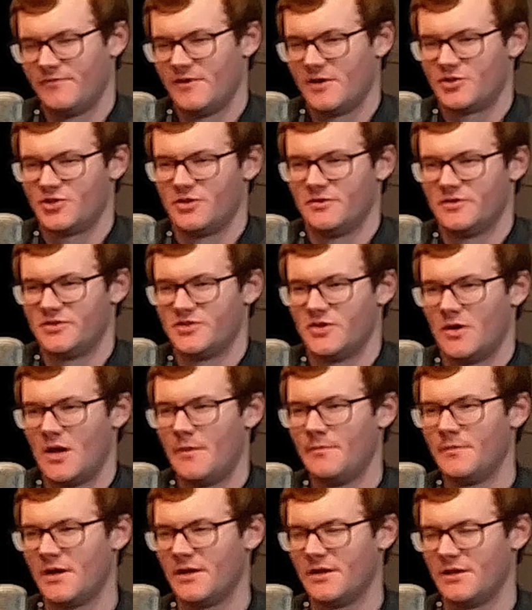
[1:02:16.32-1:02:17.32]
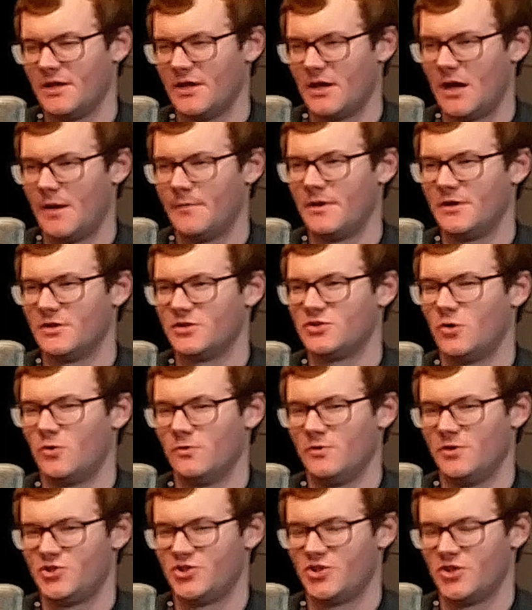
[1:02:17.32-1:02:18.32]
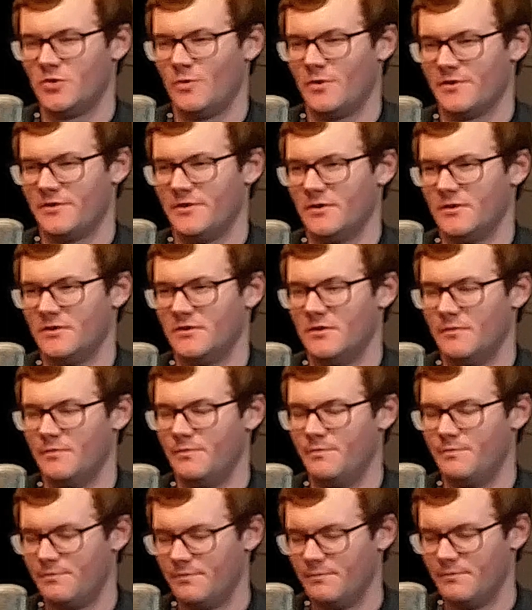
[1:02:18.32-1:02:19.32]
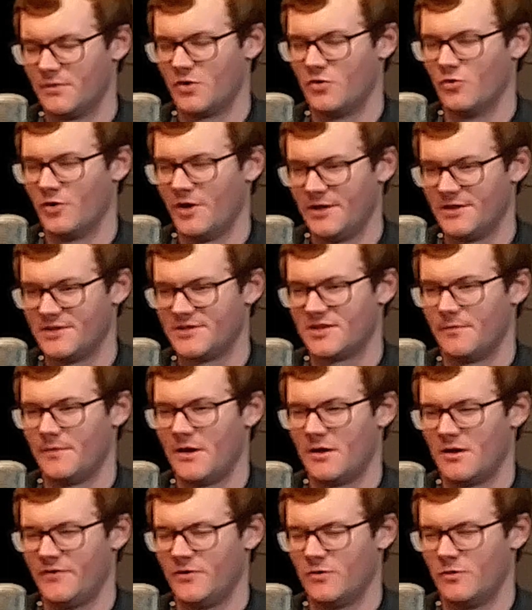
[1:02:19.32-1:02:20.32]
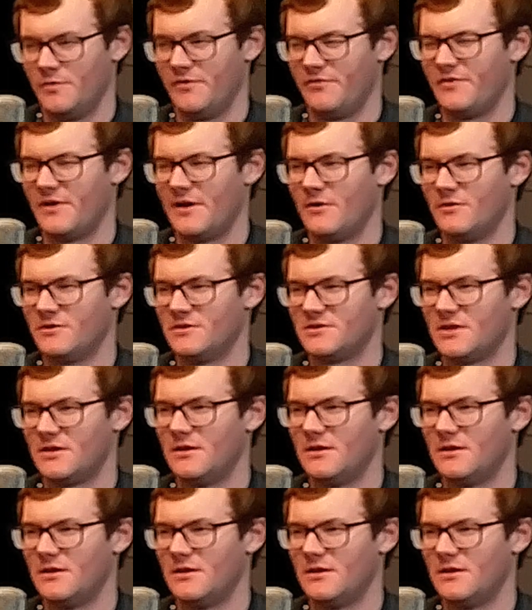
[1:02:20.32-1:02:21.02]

infection, so I'm not totally sure where the greatest amount of it will be found.